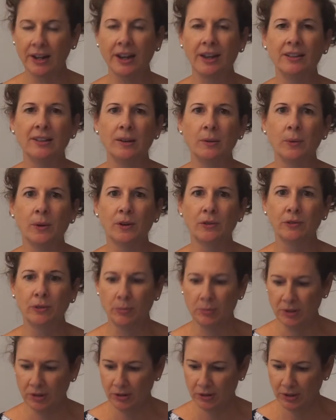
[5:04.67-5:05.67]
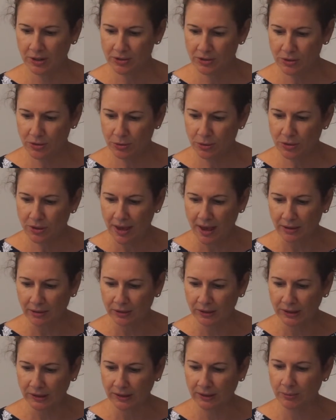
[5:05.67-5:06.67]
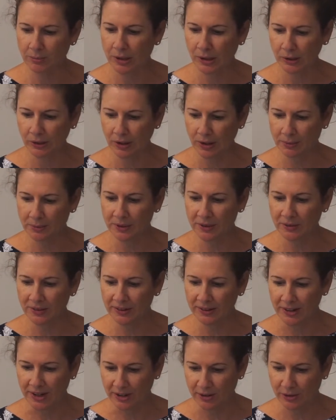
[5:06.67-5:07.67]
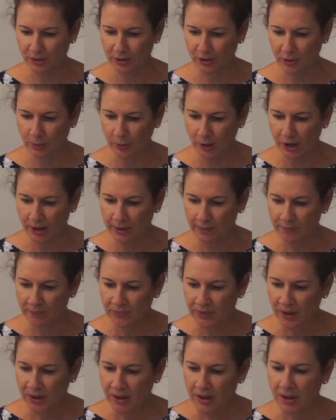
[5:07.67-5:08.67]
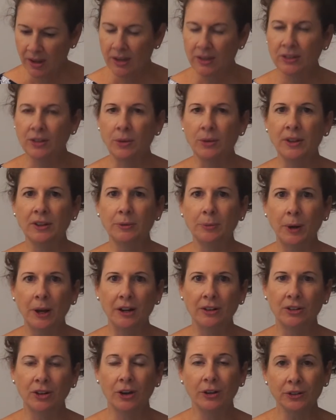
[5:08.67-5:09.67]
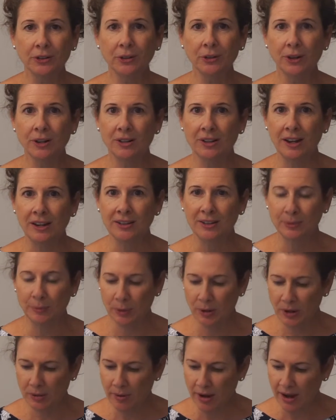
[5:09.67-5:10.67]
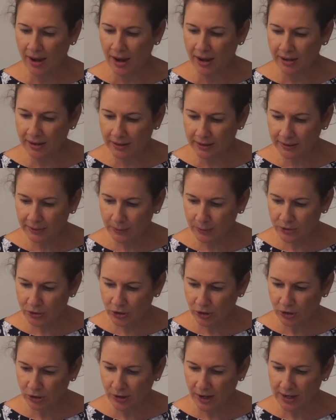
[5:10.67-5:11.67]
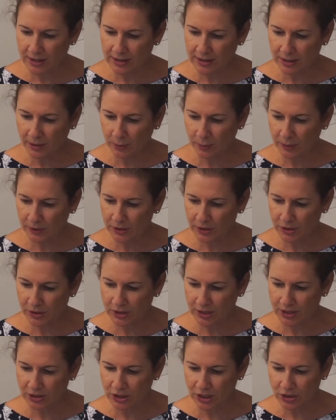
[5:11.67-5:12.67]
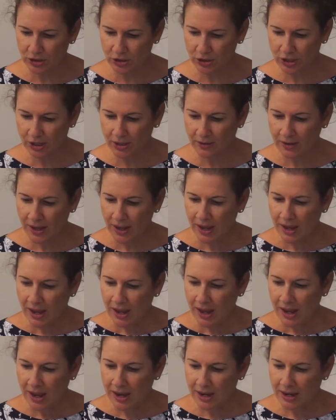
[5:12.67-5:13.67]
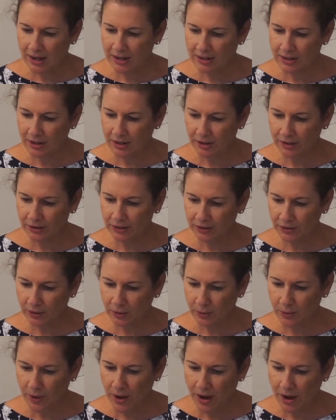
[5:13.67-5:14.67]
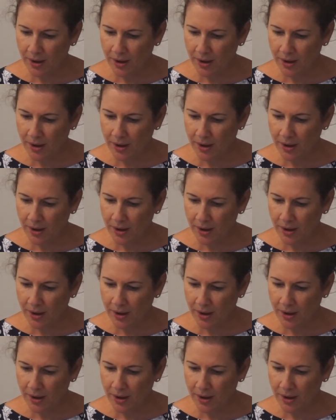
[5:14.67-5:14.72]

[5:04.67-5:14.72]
as it will from nearly 2,000 milligrams of a standard turmeric. So this product also contains prebiotics, which are great to help with your digestion, and it also